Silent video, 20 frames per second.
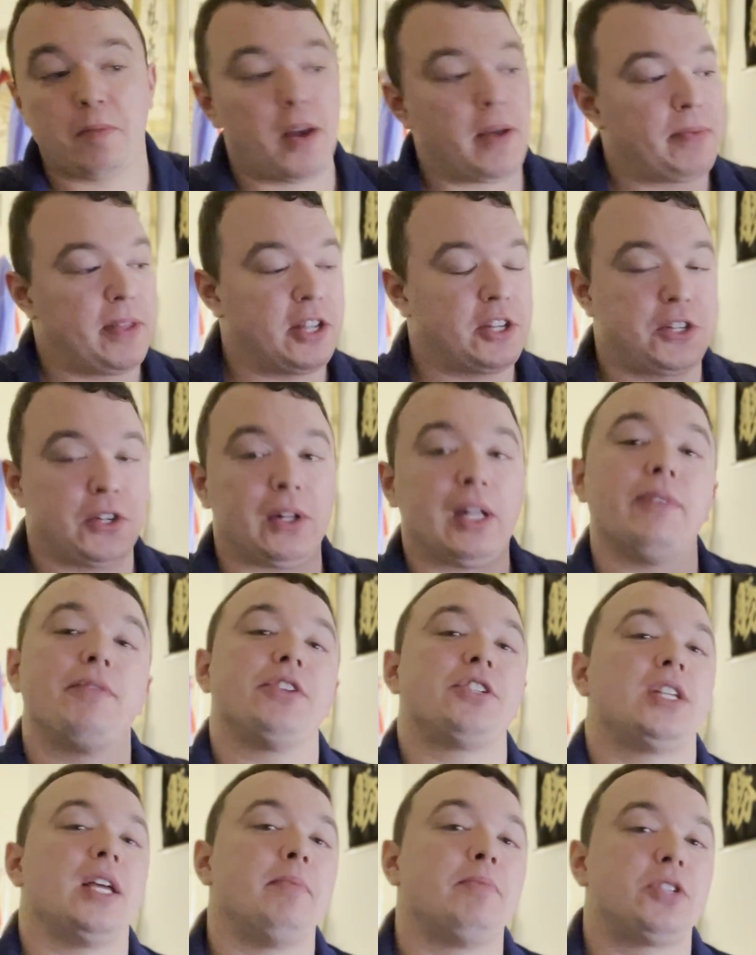They still have the
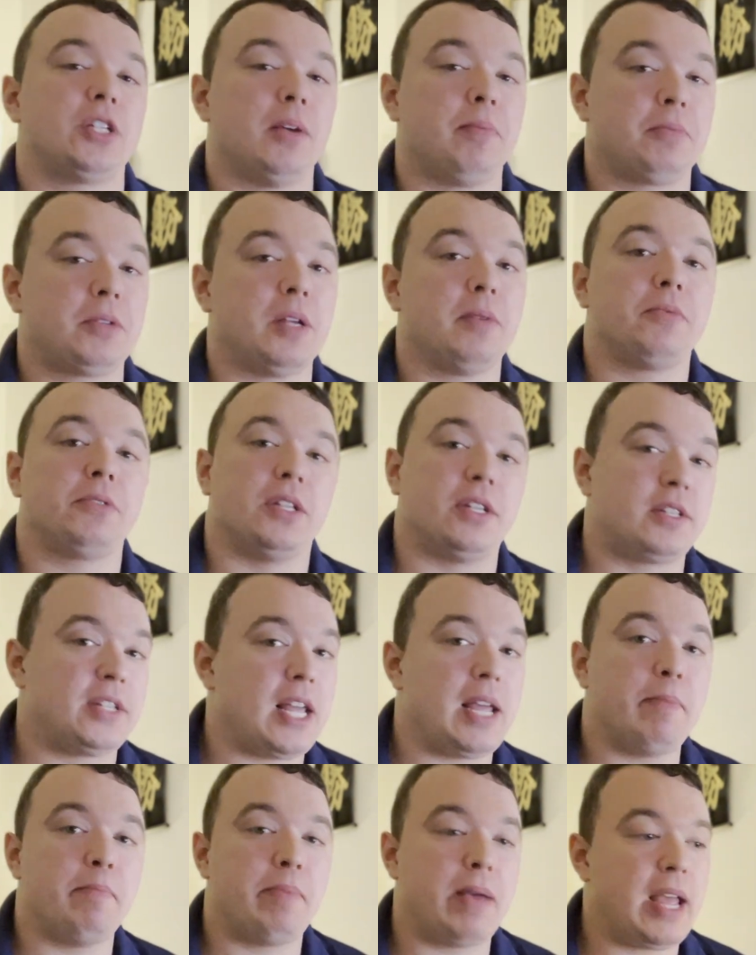same symptoms, the
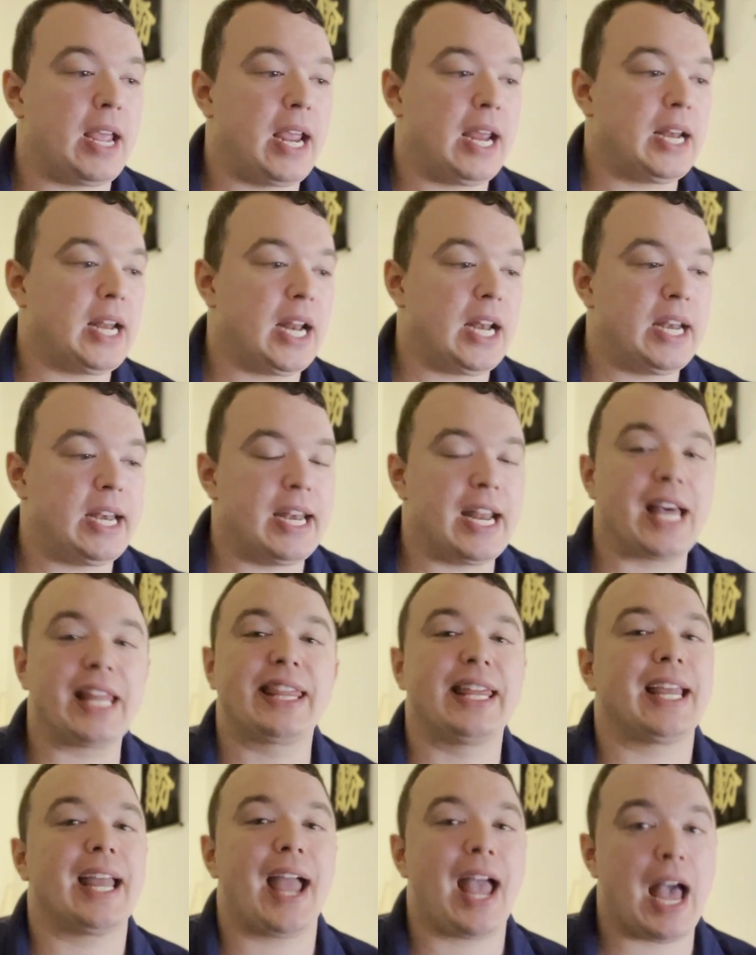same pain,
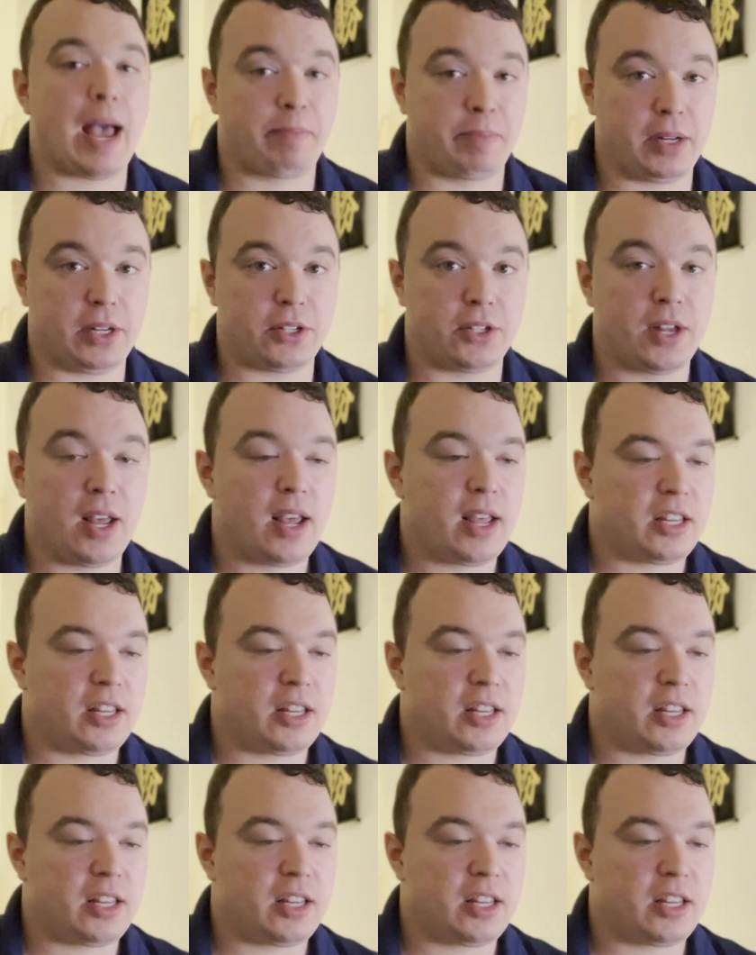nothing happens,